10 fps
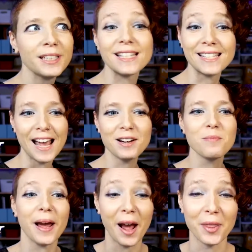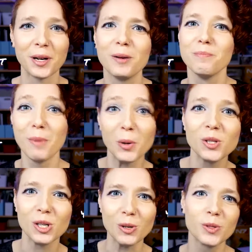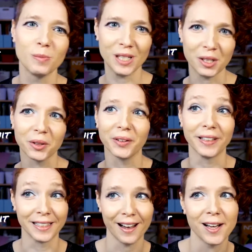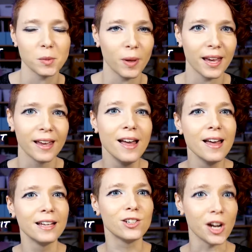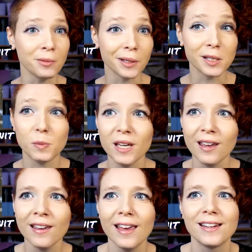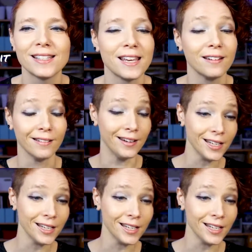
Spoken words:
satin, my other most used material in cosplay. Generally speaking, it is a knit